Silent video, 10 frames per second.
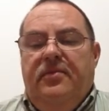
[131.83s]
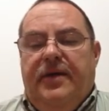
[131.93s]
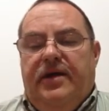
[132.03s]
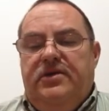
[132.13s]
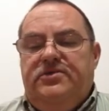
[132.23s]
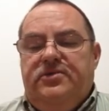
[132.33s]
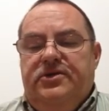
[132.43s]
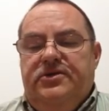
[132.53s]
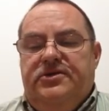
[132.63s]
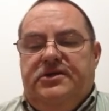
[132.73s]
Bells were
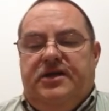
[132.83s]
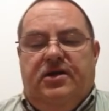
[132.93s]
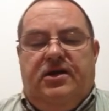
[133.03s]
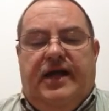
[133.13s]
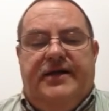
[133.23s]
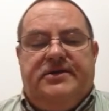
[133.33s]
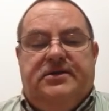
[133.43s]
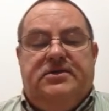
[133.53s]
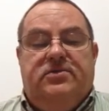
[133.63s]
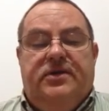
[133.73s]
used to tell
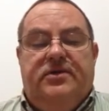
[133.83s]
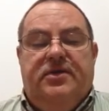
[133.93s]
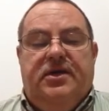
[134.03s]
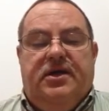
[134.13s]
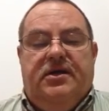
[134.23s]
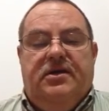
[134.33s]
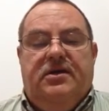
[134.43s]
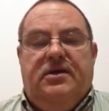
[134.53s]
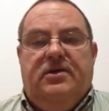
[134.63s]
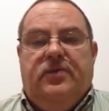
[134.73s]
classes when to begin
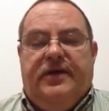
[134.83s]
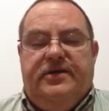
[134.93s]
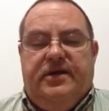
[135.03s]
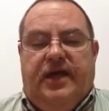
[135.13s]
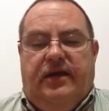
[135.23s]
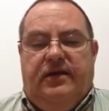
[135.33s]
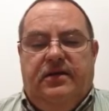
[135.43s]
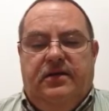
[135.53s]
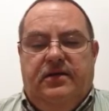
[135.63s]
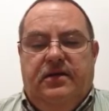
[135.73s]
and when to end.
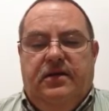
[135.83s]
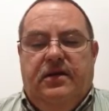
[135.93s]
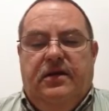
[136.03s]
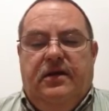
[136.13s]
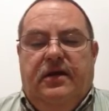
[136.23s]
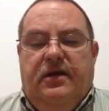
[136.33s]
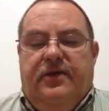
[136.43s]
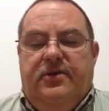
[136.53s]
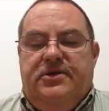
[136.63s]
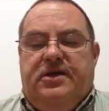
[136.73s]

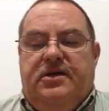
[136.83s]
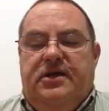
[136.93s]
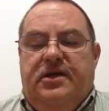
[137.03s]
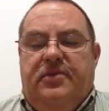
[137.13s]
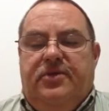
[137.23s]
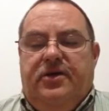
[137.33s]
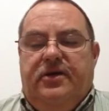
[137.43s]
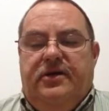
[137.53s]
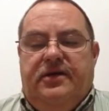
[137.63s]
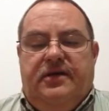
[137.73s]
There was a cleanup
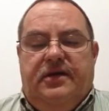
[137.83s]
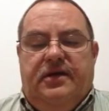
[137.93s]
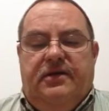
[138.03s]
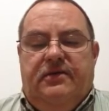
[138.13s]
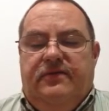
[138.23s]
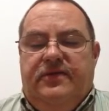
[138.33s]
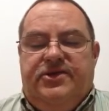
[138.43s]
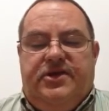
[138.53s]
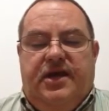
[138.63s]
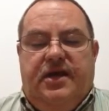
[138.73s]
period at the end of
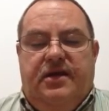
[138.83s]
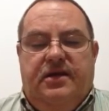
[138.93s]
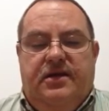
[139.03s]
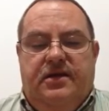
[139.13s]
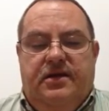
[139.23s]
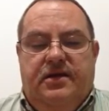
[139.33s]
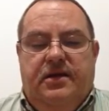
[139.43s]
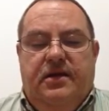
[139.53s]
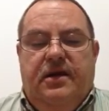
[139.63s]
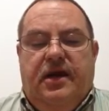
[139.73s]
each day
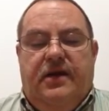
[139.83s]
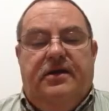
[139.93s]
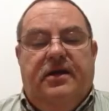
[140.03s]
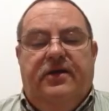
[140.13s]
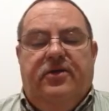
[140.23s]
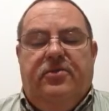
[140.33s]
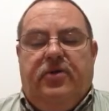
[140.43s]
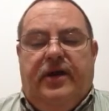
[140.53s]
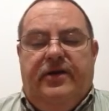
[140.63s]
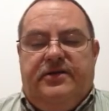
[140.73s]
and another
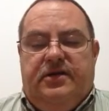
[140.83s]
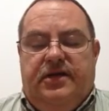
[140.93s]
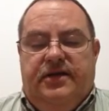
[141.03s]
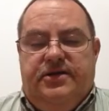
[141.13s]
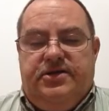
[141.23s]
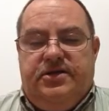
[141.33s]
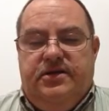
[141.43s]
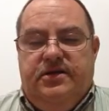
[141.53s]
prior to lunch.